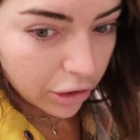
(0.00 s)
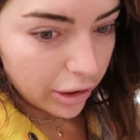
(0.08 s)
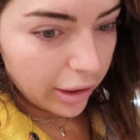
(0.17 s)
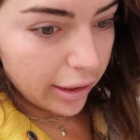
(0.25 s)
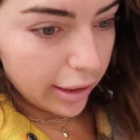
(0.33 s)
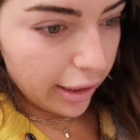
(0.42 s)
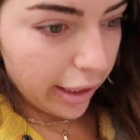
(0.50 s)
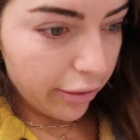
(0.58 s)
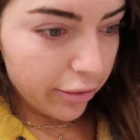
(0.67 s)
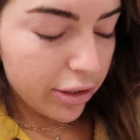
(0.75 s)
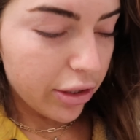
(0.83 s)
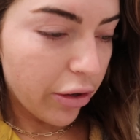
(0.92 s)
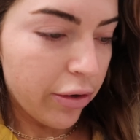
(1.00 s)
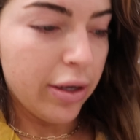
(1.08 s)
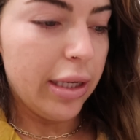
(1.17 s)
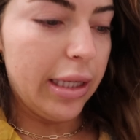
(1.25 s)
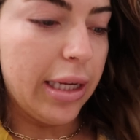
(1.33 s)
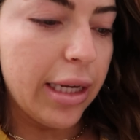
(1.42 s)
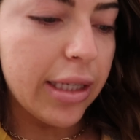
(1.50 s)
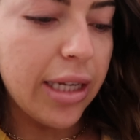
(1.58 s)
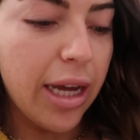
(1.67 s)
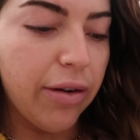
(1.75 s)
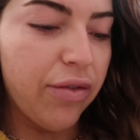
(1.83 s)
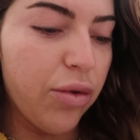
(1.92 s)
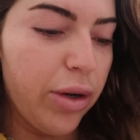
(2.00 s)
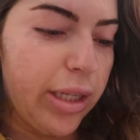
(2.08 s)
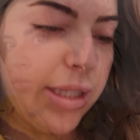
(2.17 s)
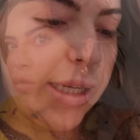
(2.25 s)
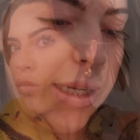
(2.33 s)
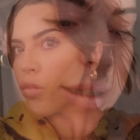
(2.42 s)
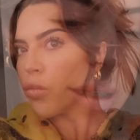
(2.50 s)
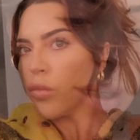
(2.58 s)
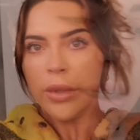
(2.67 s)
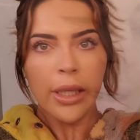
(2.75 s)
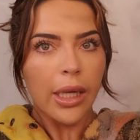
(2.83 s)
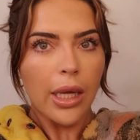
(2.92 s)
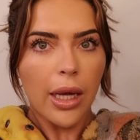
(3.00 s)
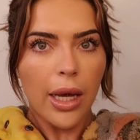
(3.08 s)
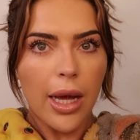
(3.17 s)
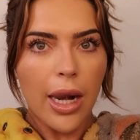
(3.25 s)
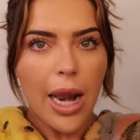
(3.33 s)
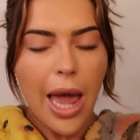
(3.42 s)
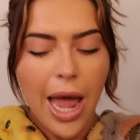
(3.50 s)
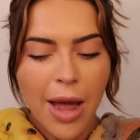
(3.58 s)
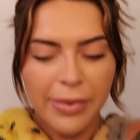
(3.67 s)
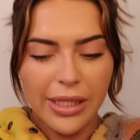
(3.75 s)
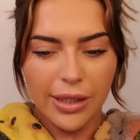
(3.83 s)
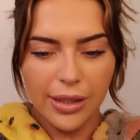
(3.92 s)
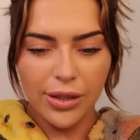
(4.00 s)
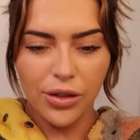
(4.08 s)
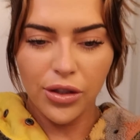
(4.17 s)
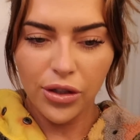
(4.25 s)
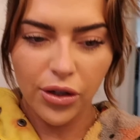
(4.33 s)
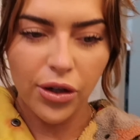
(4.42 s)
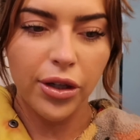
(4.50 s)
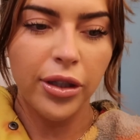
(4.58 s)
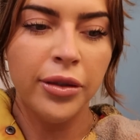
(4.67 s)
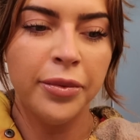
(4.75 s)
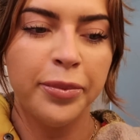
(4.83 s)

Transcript: leads us here. It's currently 10:46. Glam is done.